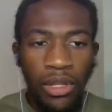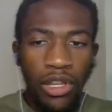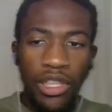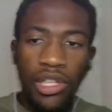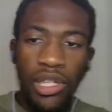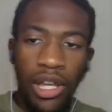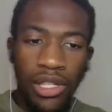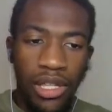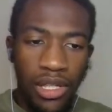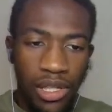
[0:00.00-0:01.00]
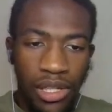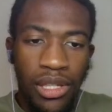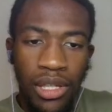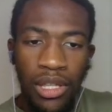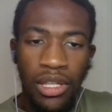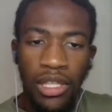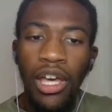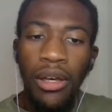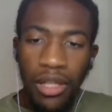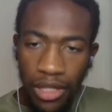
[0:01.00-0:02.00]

Look at this nonsense. Yunk!